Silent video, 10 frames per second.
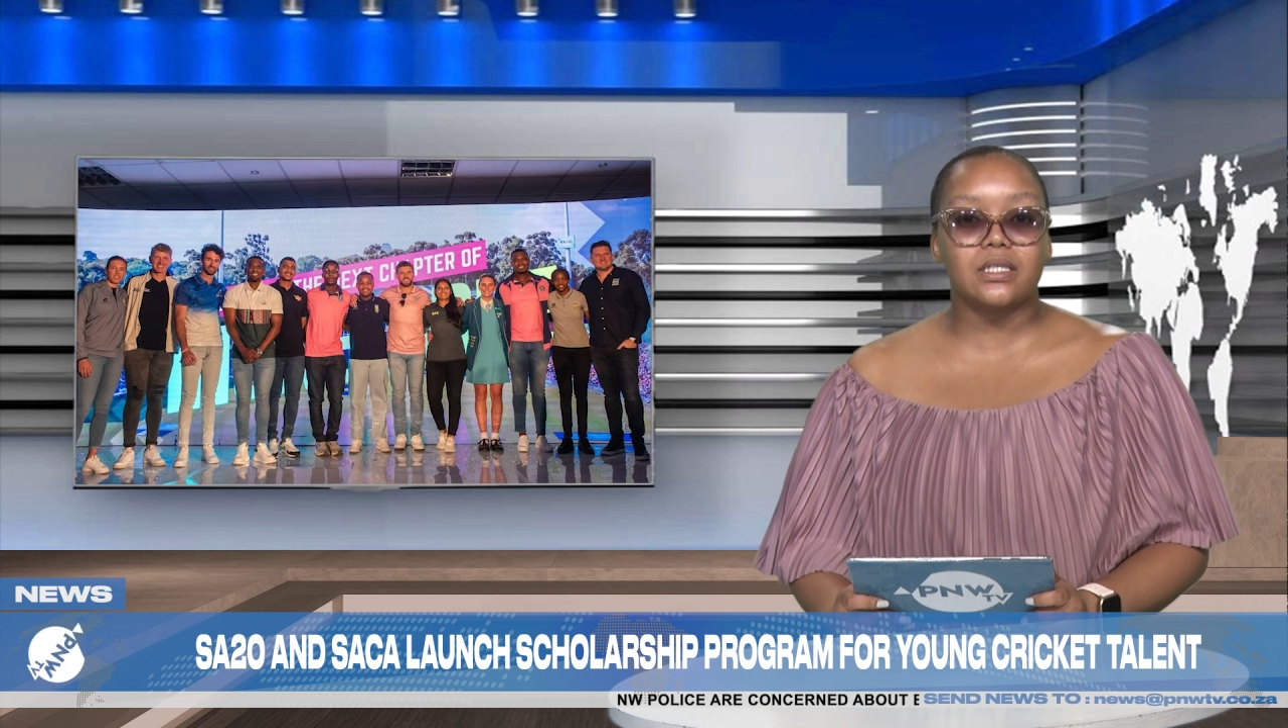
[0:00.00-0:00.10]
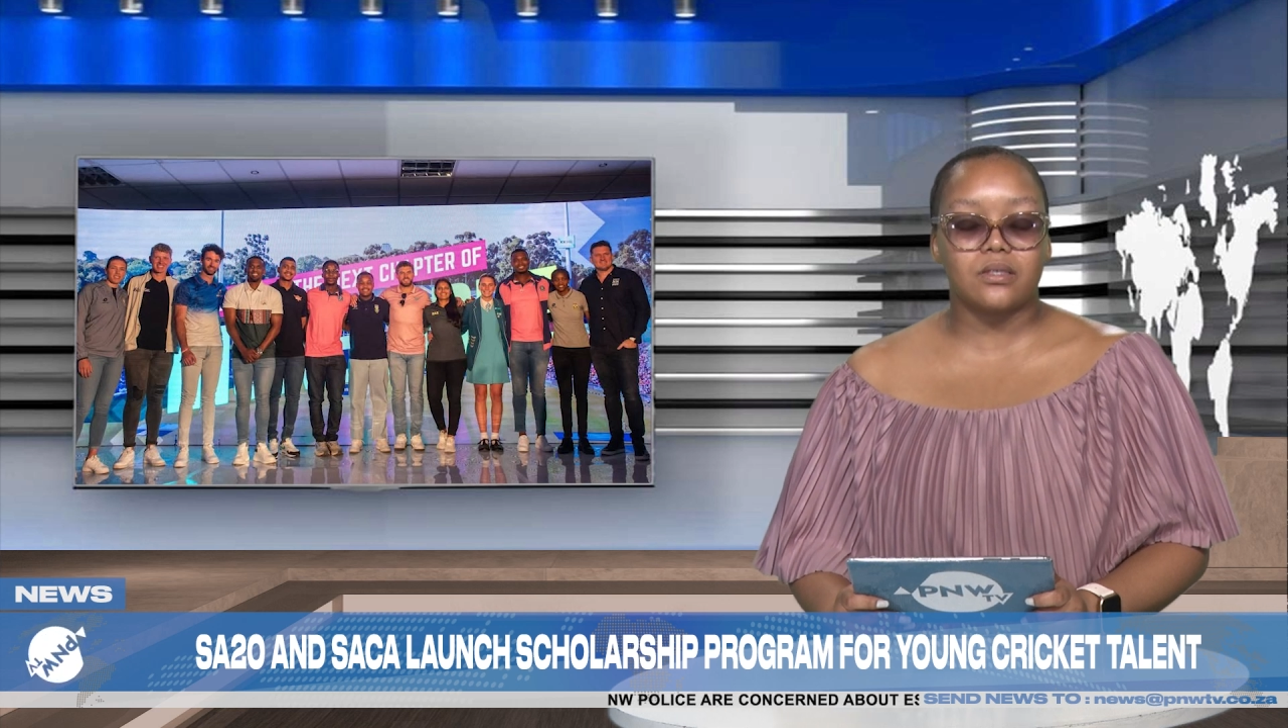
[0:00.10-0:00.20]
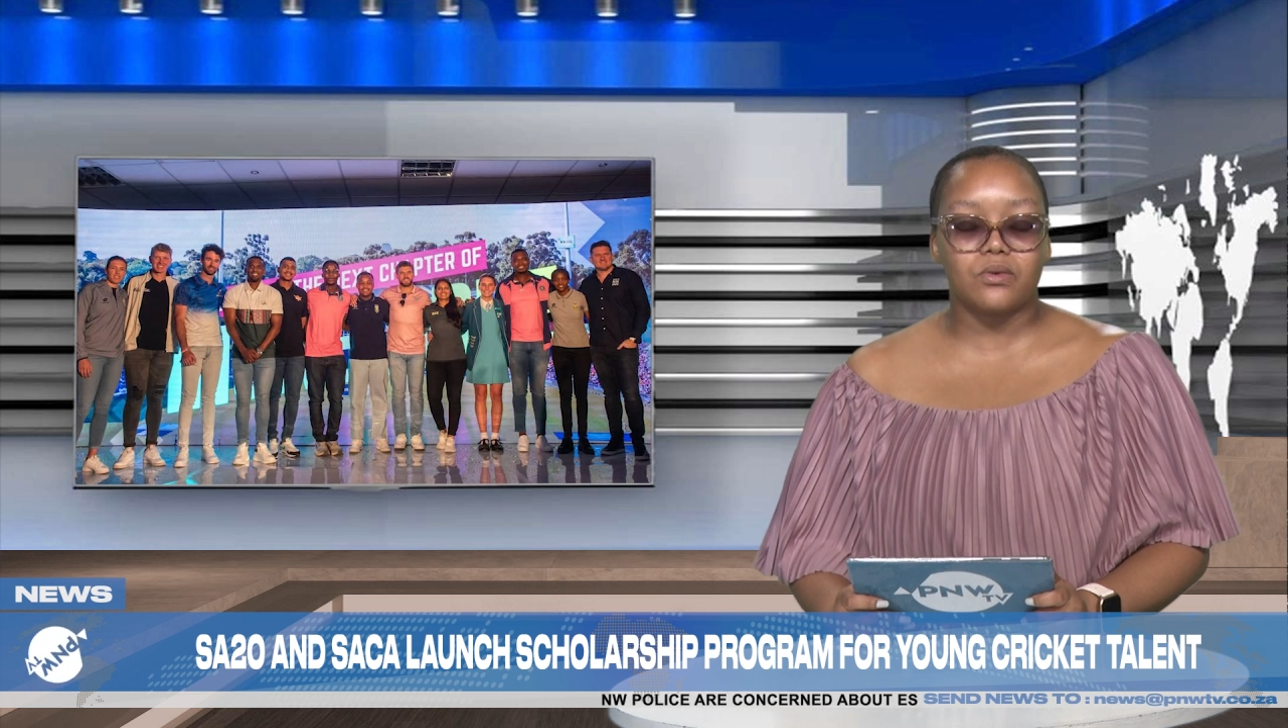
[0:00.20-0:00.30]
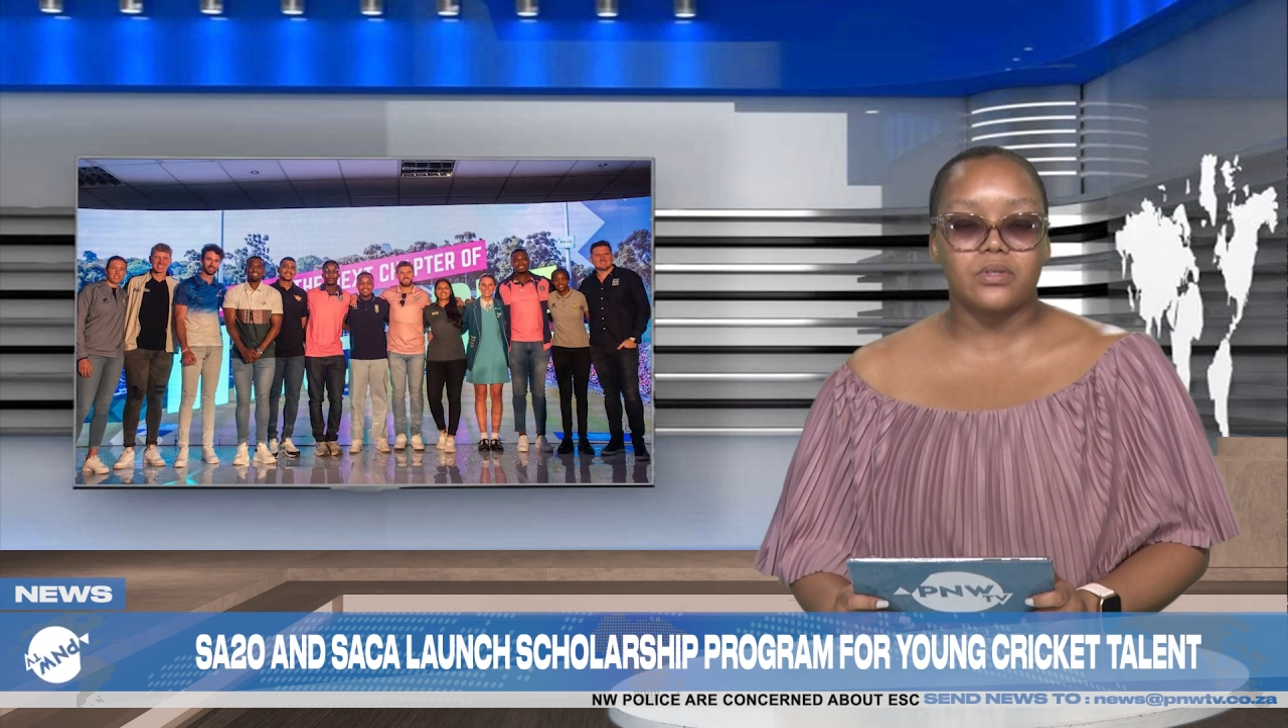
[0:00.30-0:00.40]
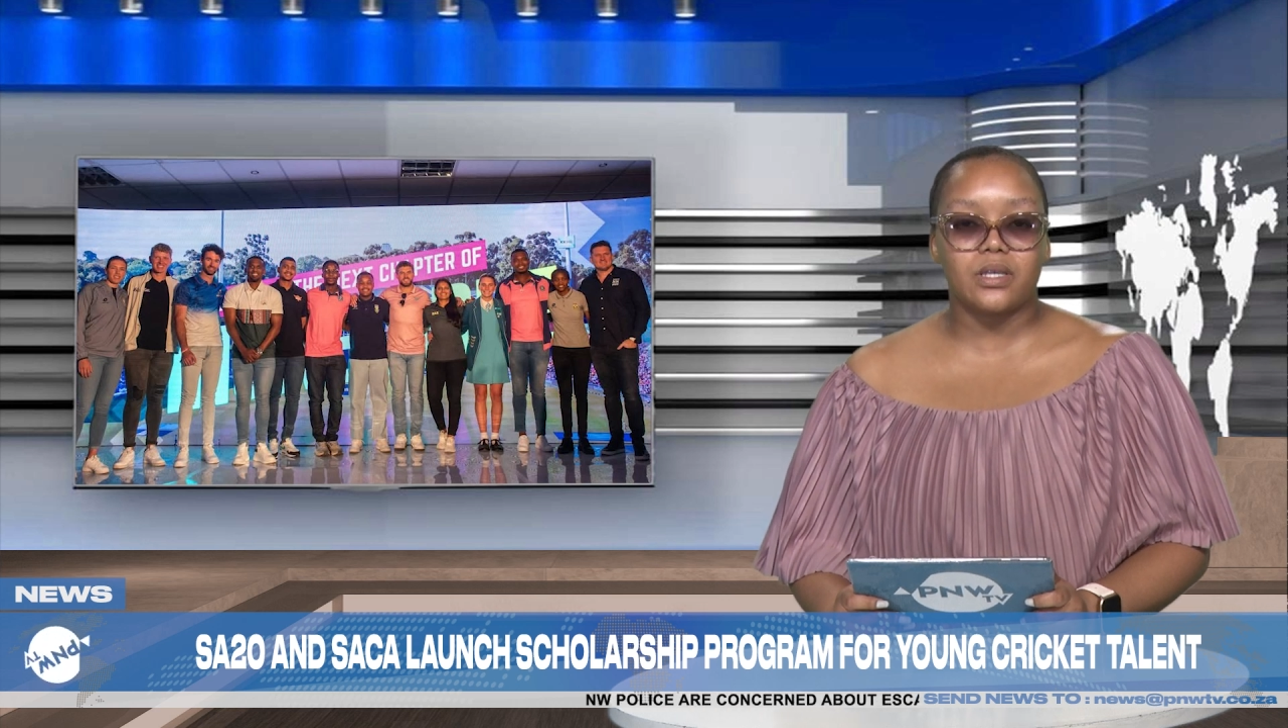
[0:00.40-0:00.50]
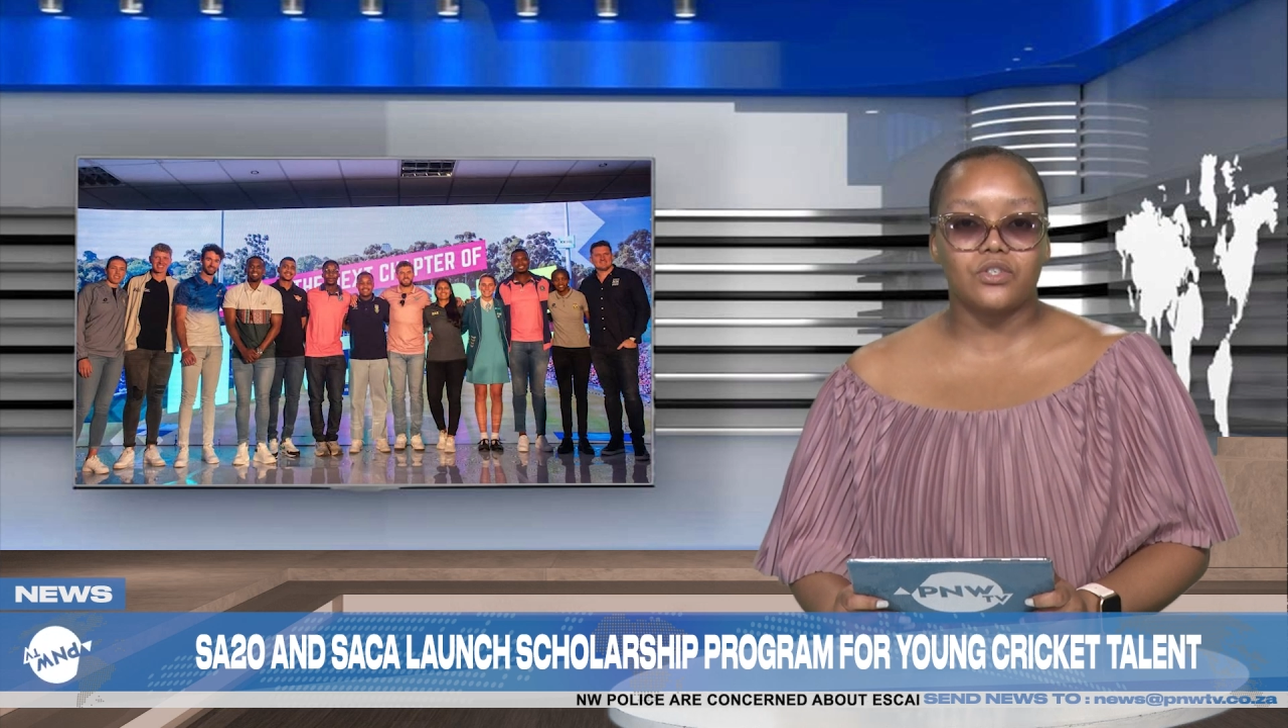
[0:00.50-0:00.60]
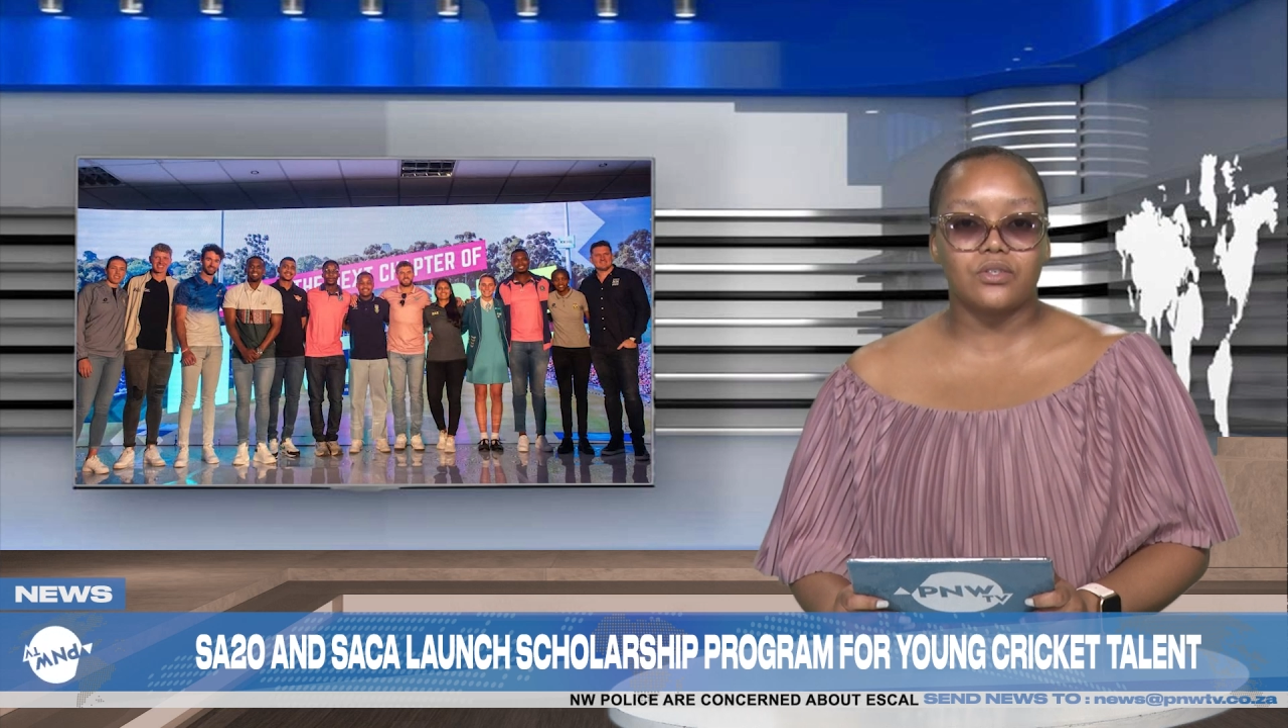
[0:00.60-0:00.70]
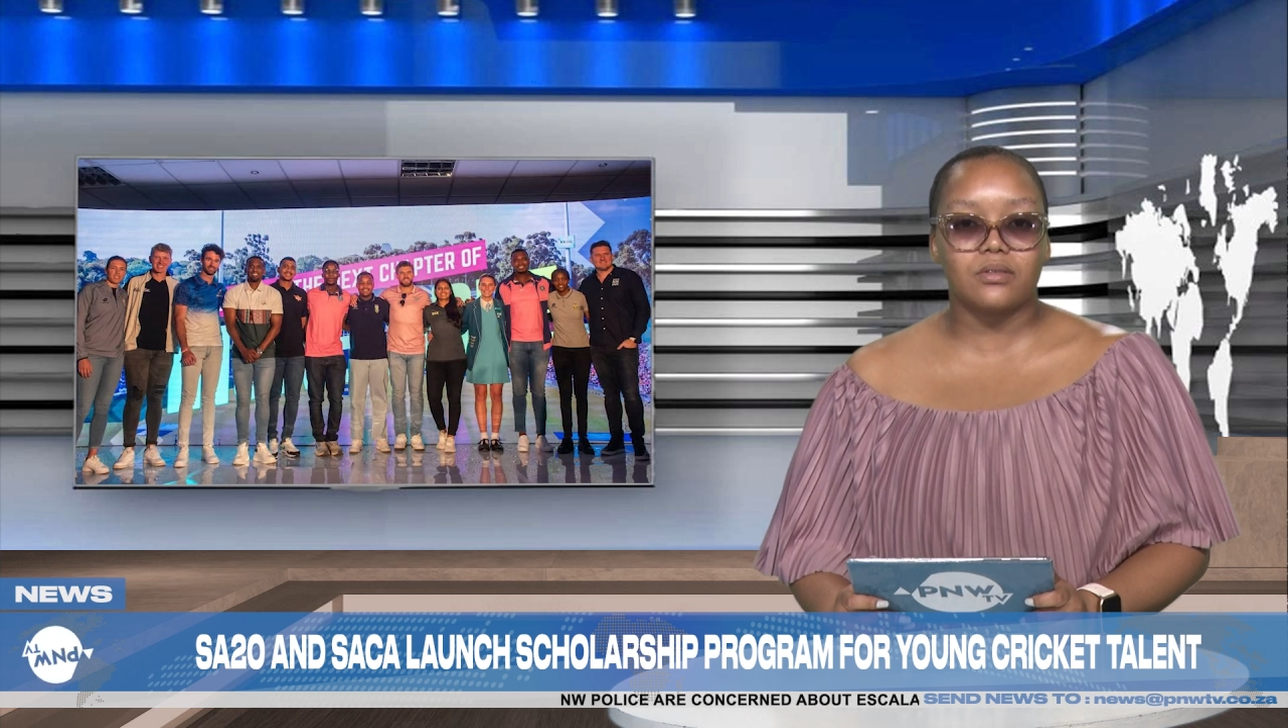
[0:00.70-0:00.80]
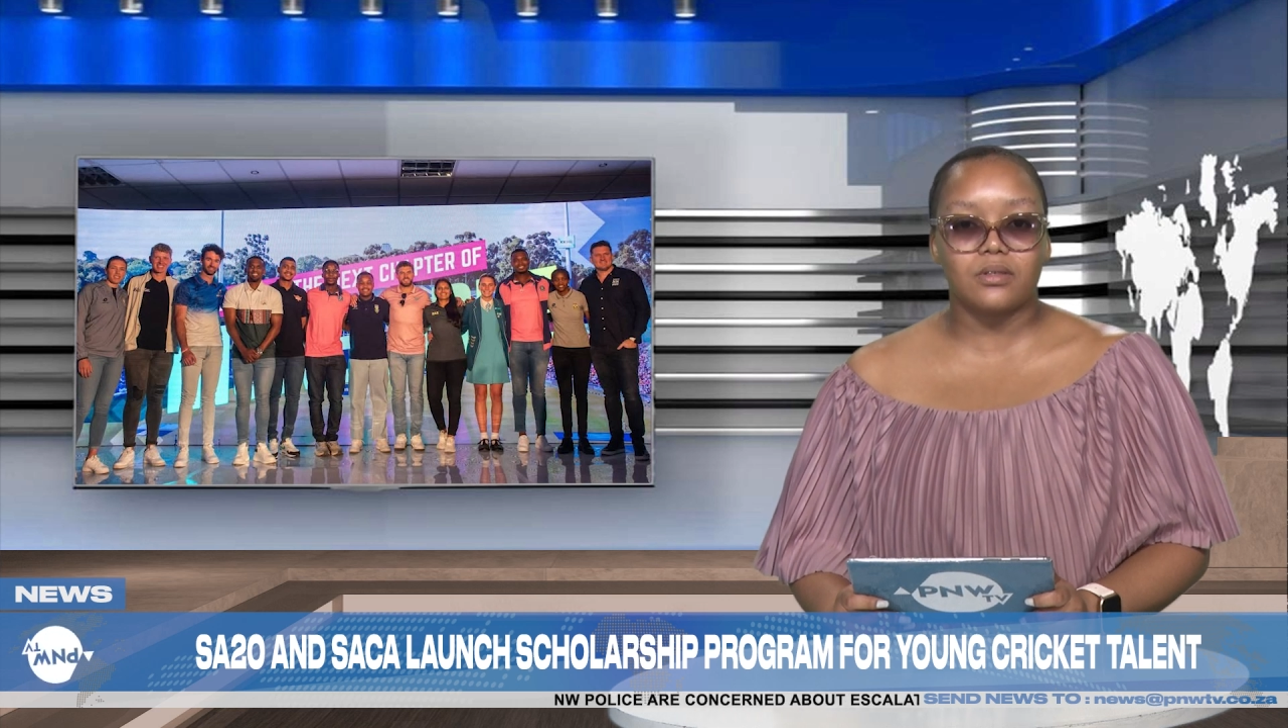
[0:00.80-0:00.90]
Association